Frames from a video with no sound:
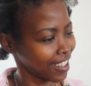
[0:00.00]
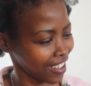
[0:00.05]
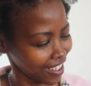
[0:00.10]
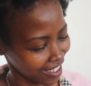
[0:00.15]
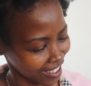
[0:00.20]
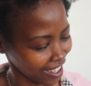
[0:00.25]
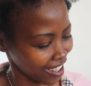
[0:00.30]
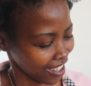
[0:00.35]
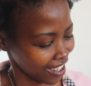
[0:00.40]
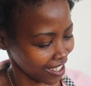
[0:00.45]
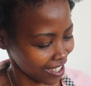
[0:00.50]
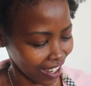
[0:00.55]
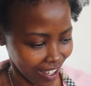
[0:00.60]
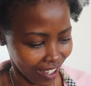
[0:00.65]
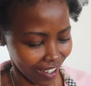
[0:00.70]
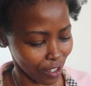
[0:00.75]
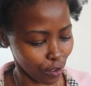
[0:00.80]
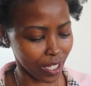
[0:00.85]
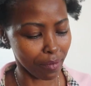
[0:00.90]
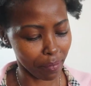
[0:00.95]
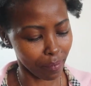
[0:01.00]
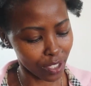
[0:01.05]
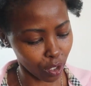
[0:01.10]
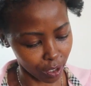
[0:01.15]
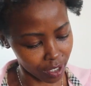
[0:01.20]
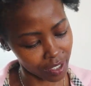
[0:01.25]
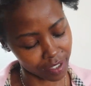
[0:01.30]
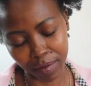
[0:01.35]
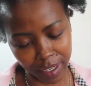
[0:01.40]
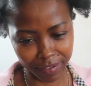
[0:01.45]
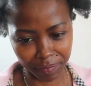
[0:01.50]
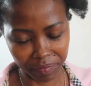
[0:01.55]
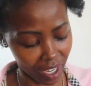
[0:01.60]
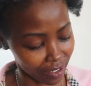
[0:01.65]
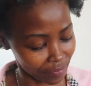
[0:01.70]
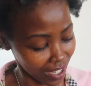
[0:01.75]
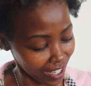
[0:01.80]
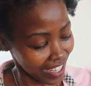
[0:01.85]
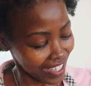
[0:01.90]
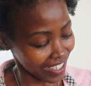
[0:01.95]
so this
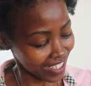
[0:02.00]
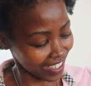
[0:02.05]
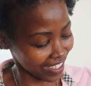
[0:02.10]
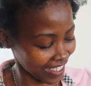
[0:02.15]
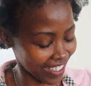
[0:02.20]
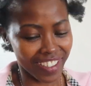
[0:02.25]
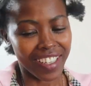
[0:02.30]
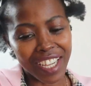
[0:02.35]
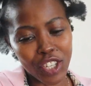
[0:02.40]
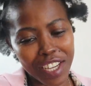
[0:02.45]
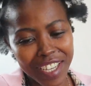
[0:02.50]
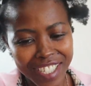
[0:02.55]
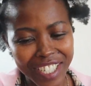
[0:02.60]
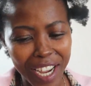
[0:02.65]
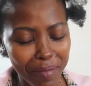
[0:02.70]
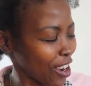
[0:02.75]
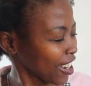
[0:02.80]
is my hair all